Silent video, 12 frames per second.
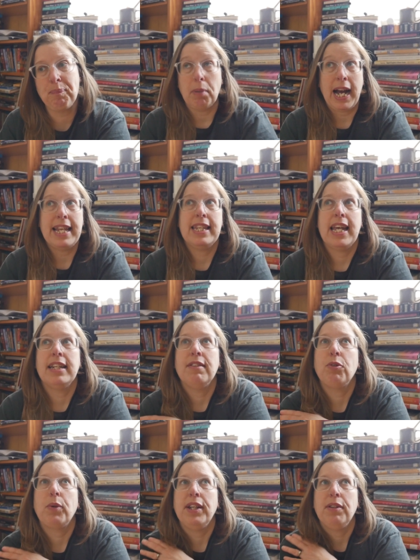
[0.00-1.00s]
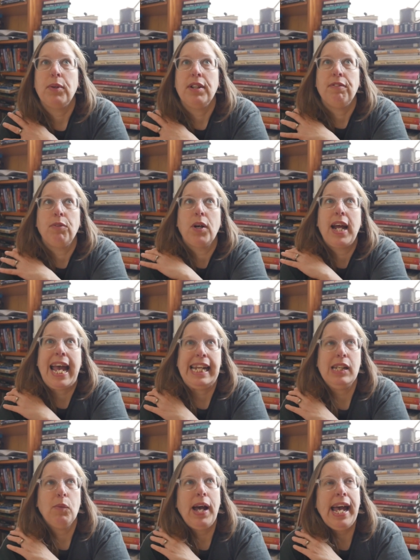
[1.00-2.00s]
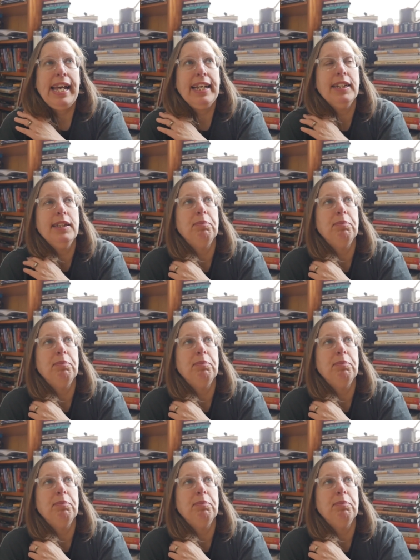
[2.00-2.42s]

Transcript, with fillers: by the end of 2024 anyway